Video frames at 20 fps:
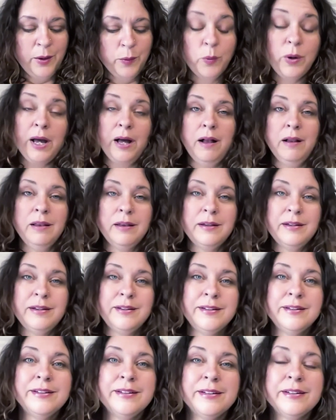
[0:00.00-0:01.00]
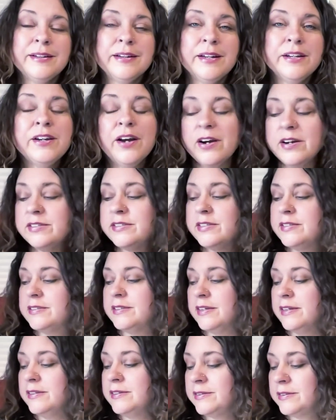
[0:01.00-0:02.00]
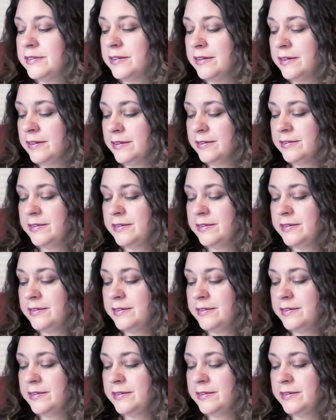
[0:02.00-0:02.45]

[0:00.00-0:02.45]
Well, A narcissist,